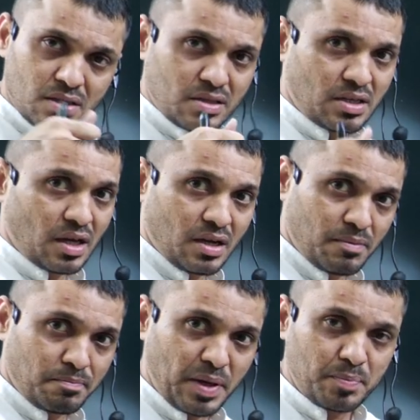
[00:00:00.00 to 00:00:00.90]

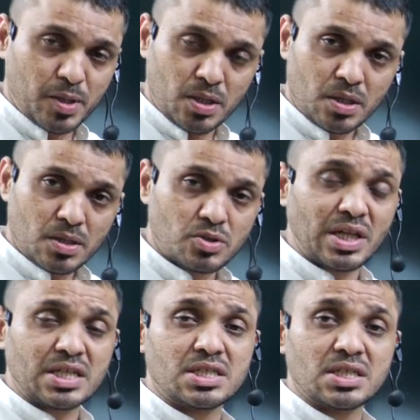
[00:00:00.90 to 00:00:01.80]
the paper so
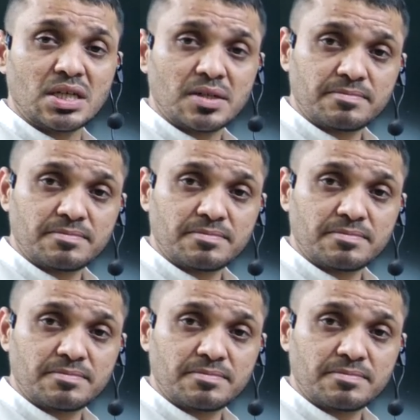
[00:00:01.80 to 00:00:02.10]
that